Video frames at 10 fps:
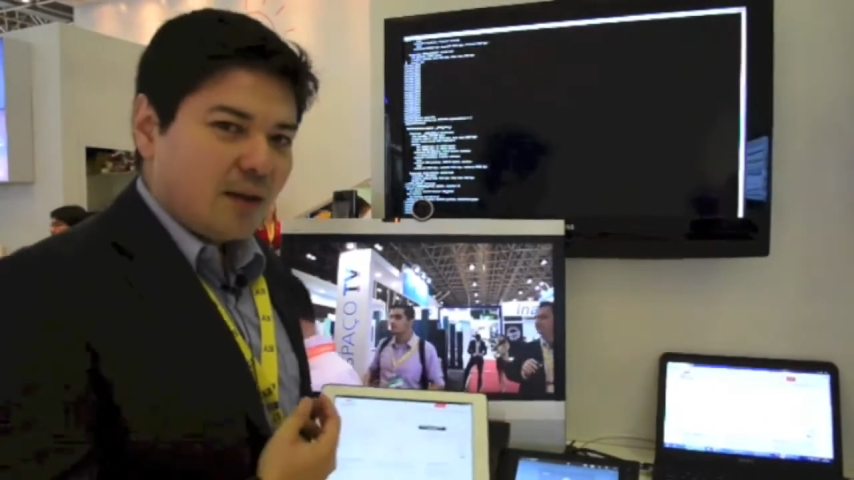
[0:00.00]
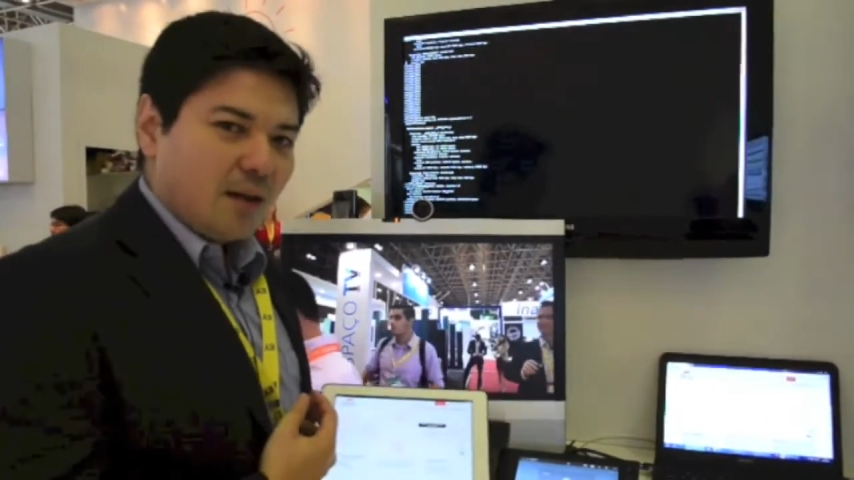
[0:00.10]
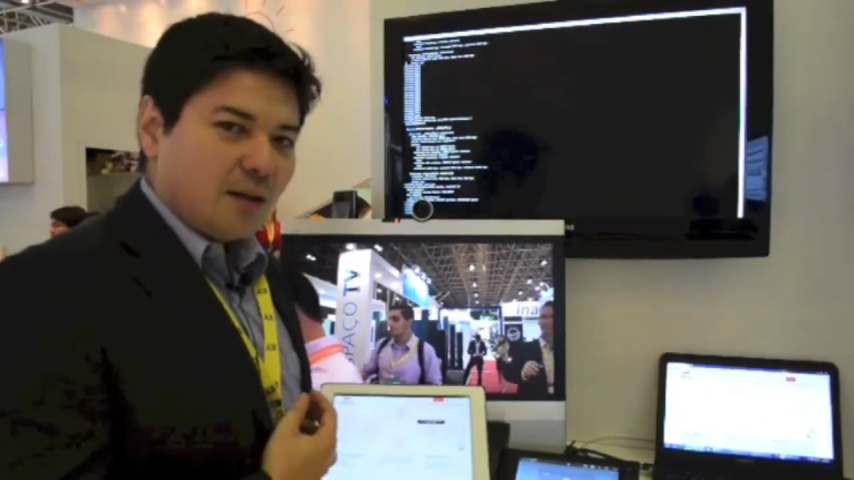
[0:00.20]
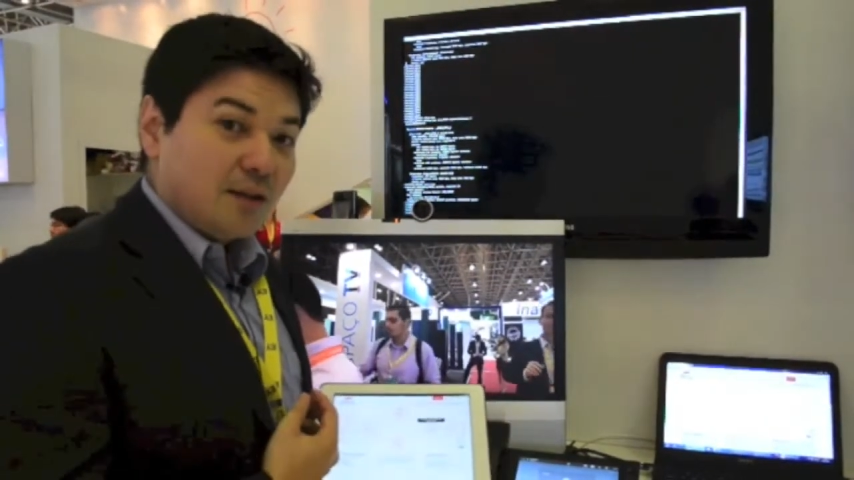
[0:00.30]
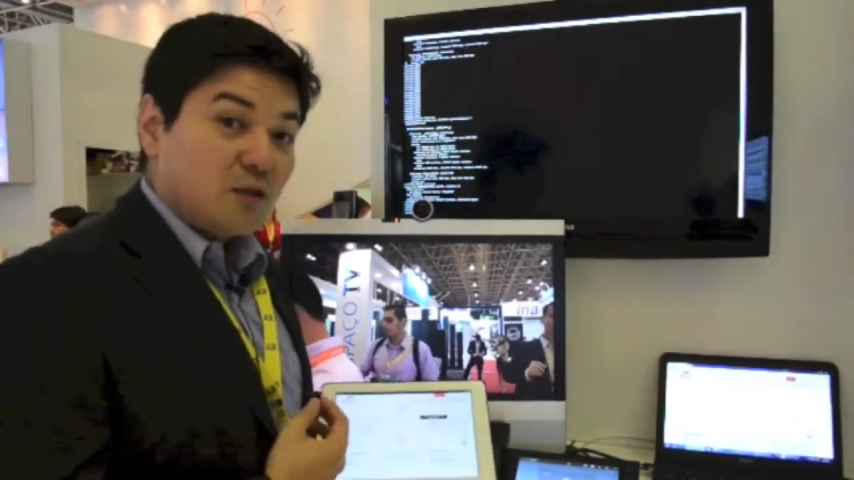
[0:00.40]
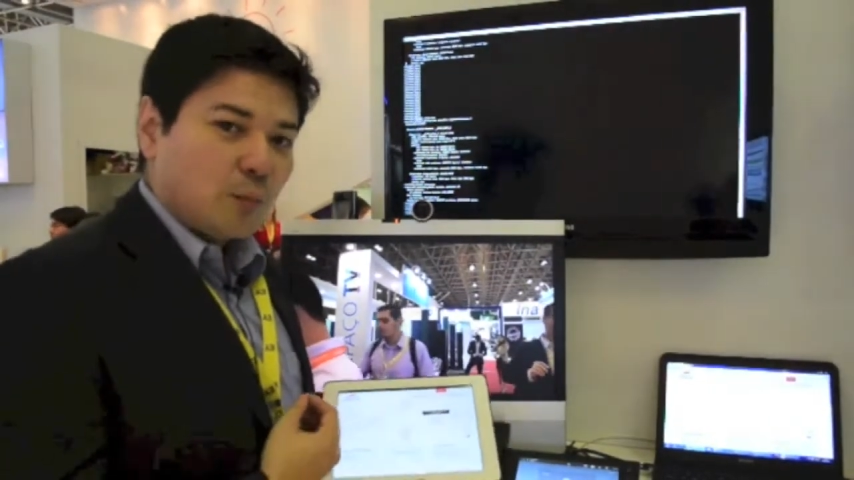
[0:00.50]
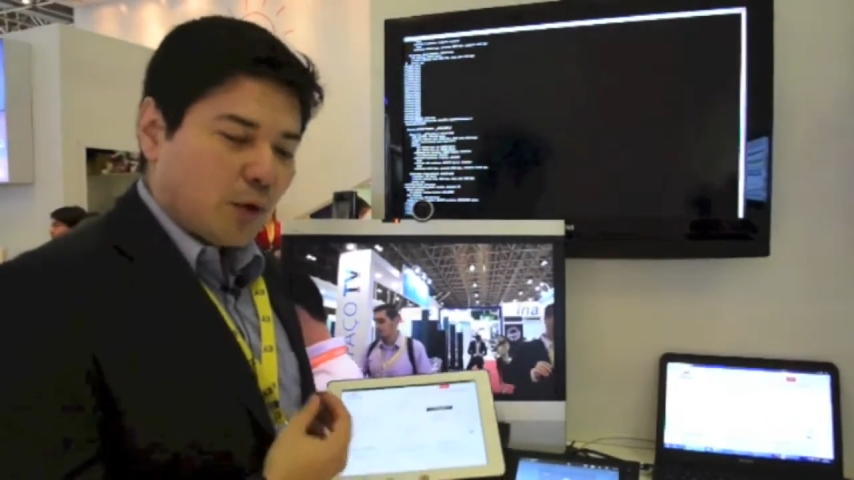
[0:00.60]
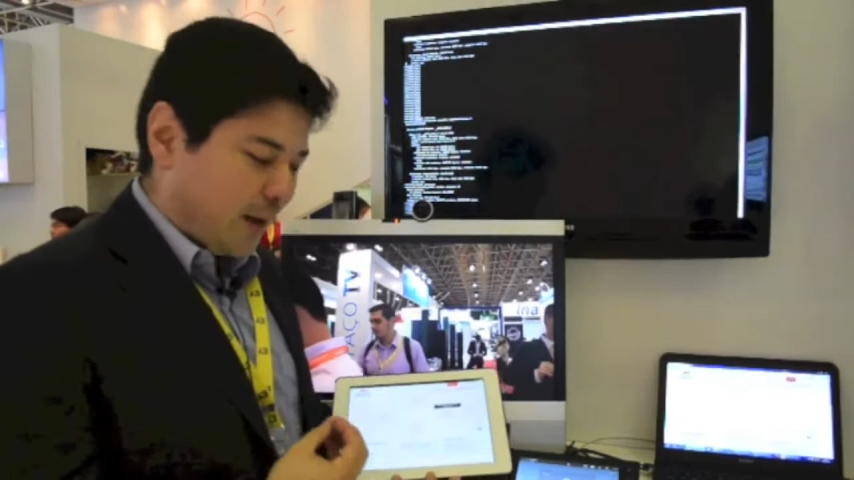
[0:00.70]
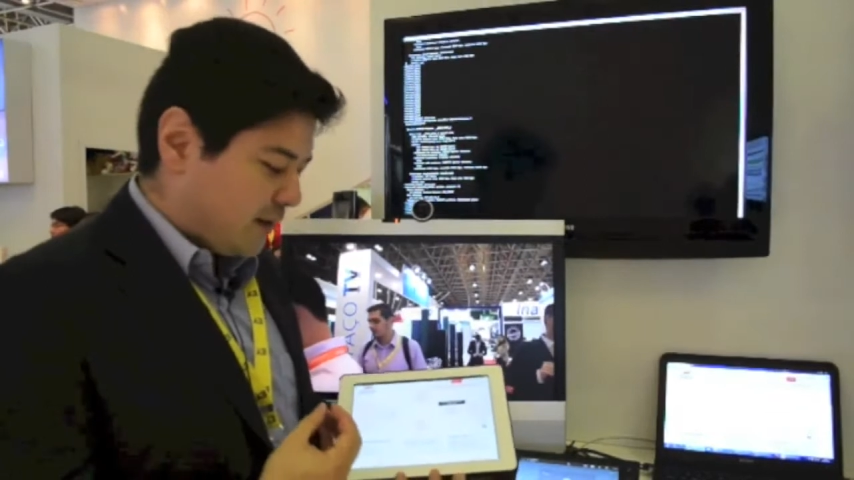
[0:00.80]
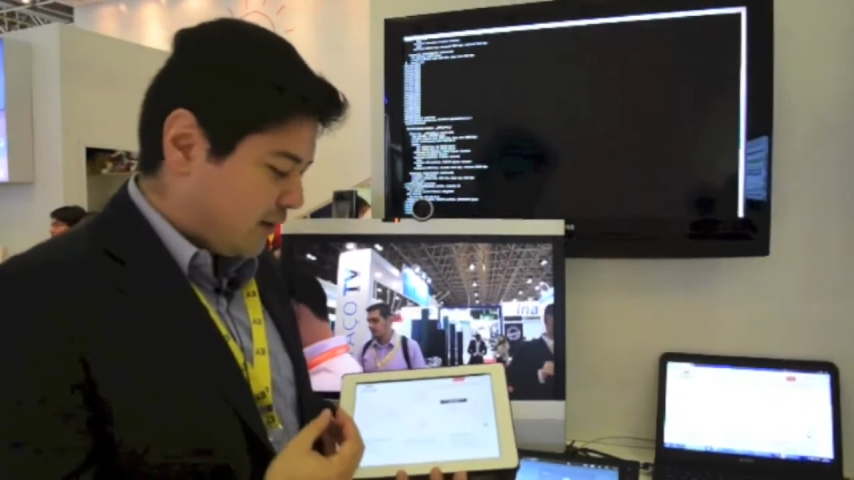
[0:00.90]
and support
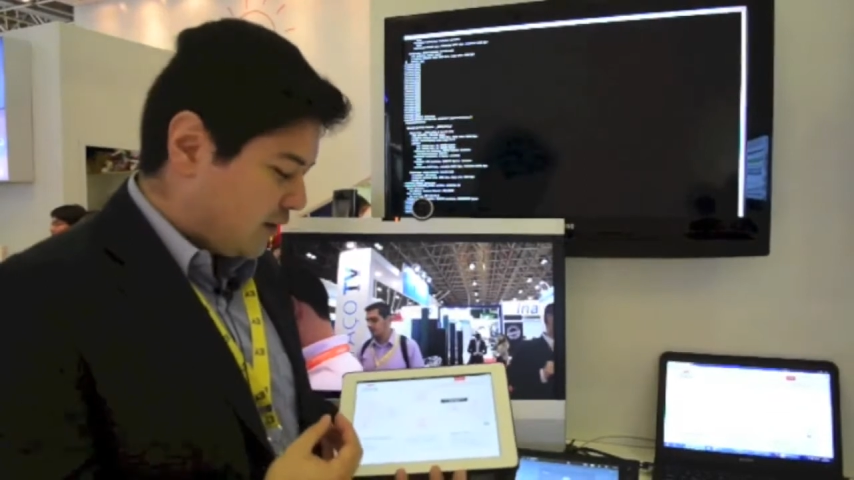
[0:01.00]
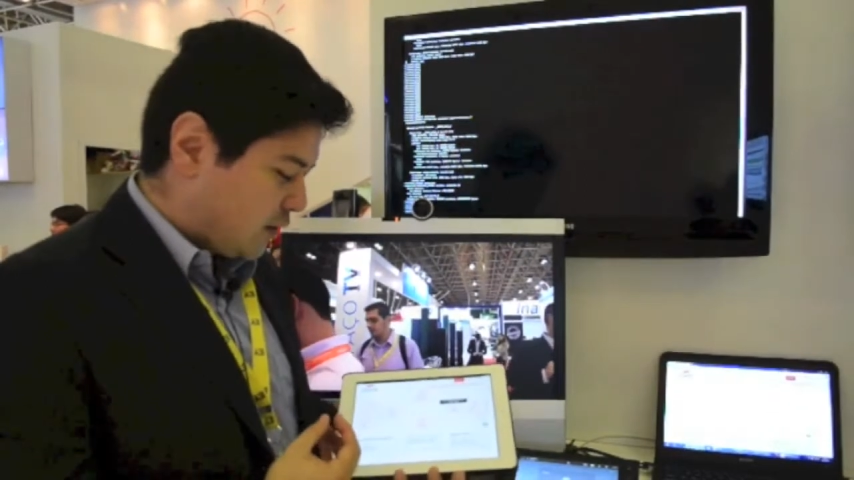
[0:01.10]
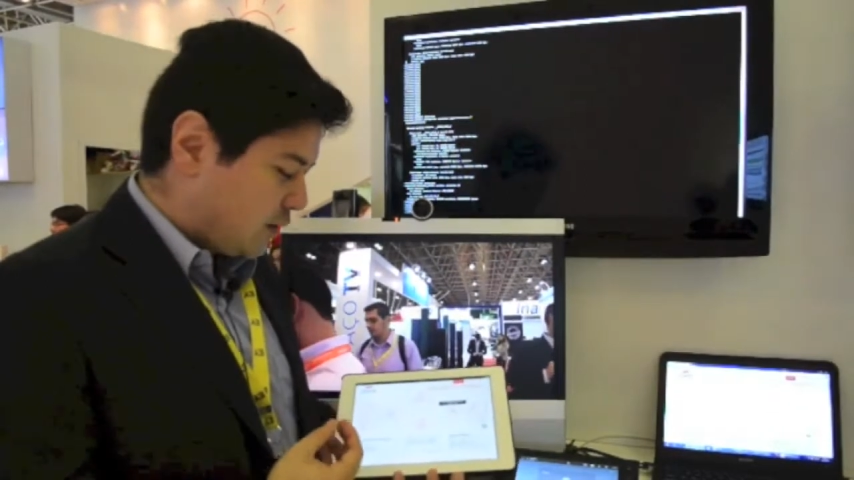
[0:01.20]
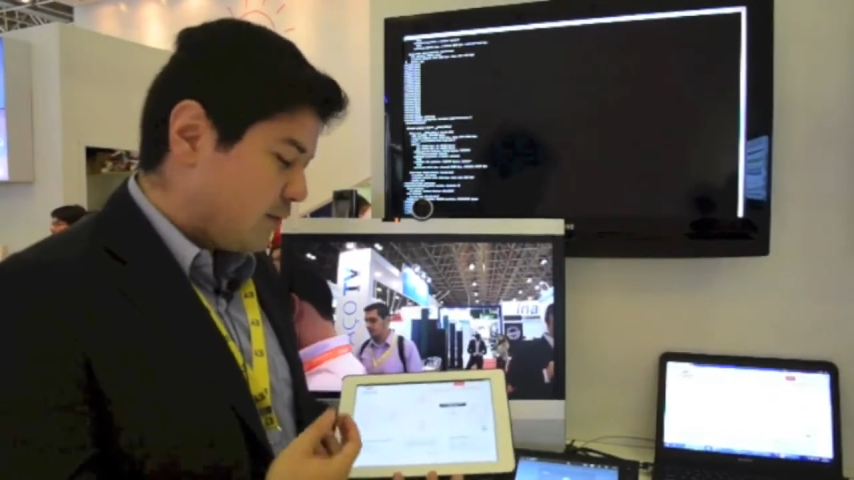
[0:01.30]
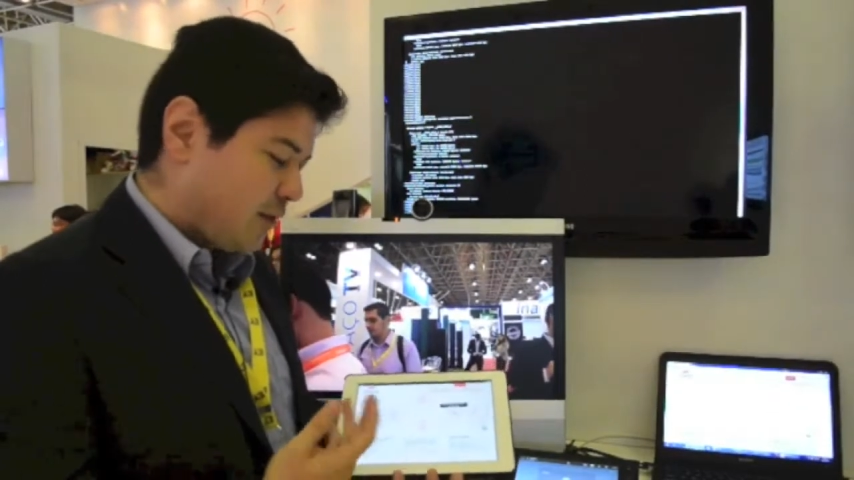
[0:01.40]
by Cisco,